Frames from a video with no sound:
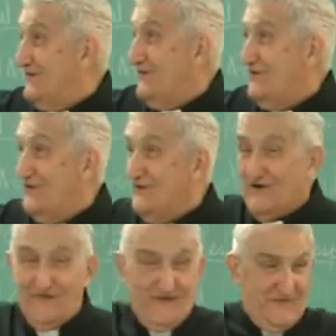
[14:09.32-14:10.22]
of
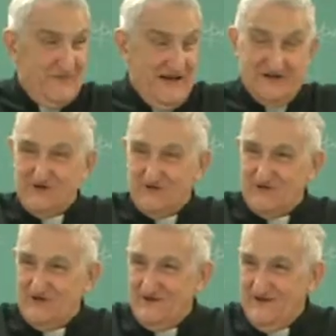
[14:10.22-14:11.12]

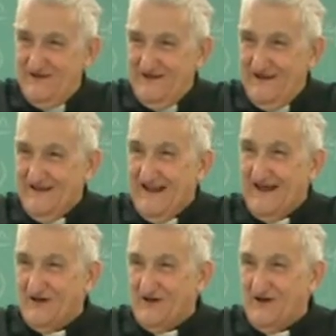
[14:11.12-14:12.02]
branches,
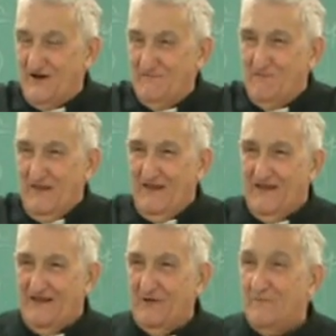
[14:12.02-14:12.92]
like a
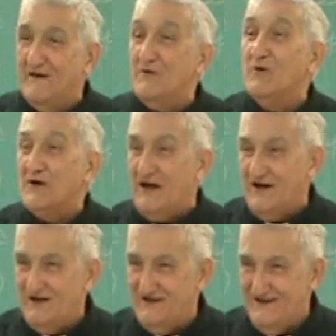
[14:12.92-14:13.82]

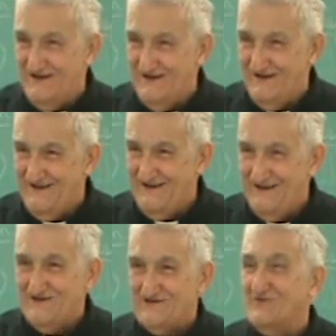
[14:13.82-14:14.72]
menorah.
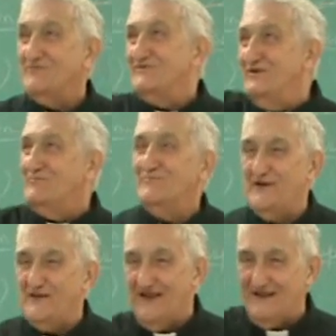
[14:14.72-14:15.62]
So he
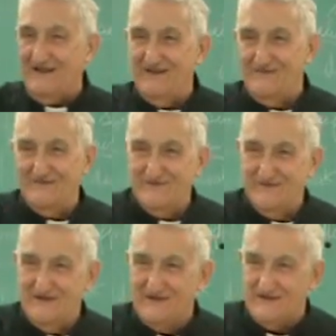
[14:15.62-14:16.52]
picked that,
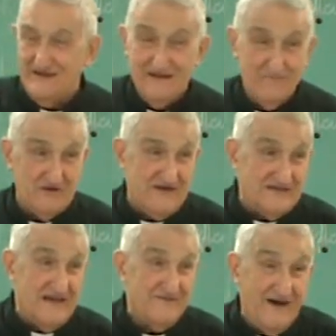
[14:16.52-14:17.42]
but
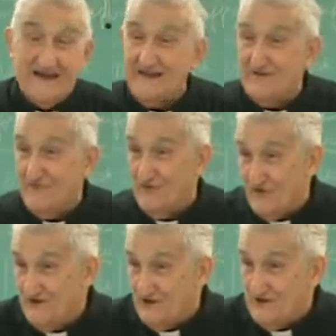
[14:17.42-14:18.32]
it's violent for
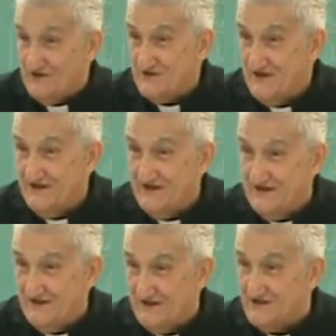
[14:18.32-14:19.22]
trees.
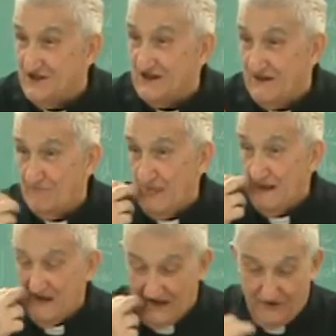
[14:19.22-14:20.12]
It's not
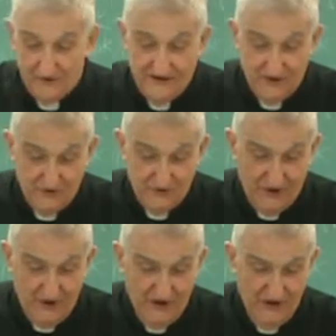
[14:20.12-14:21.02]
according to
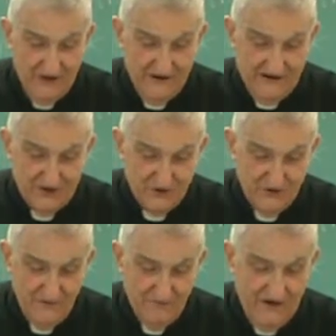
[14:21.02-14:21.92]
the nature.
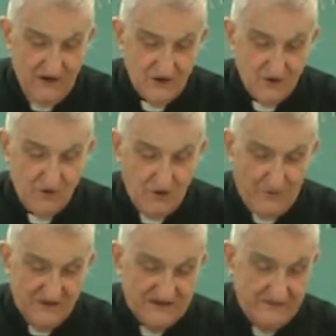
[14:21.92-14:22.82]
So 2
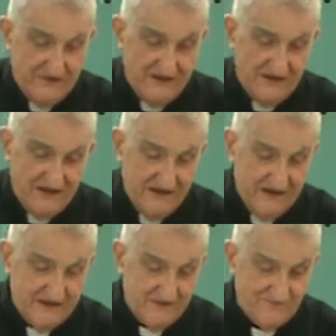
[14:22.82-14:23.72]
possibilities.